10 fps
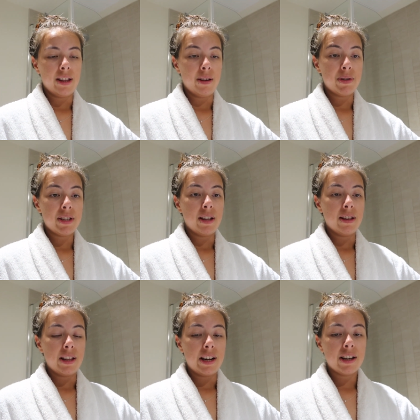and they were saying
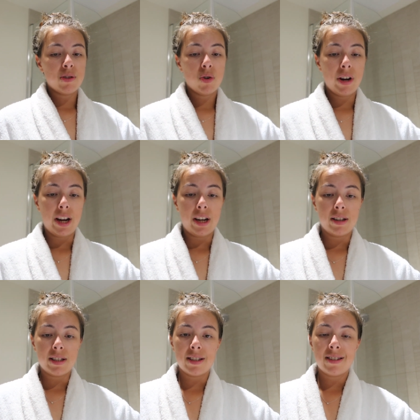that the next train
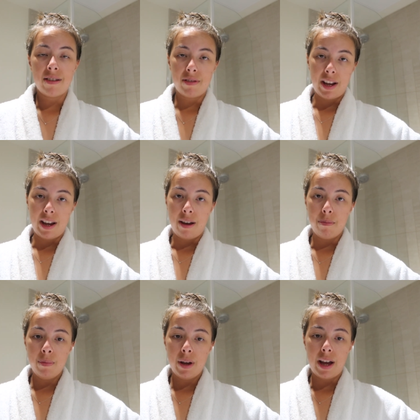is at
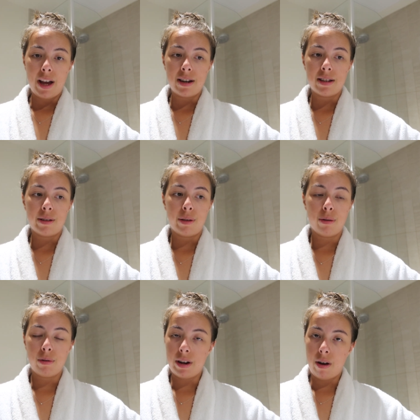7am and it's a
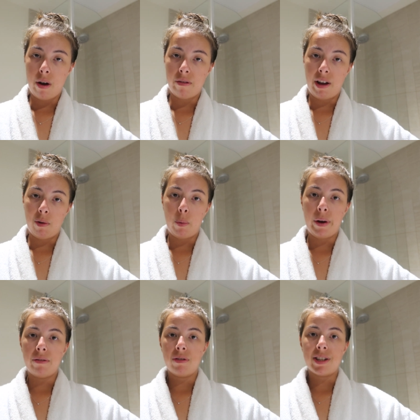three and a half hour
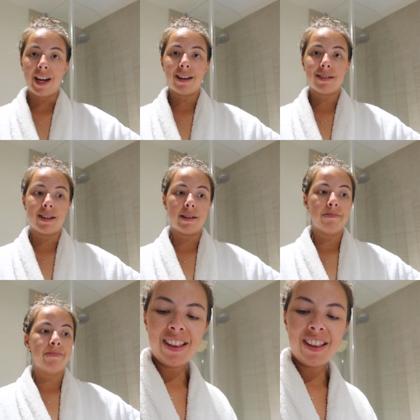wait for a taxi.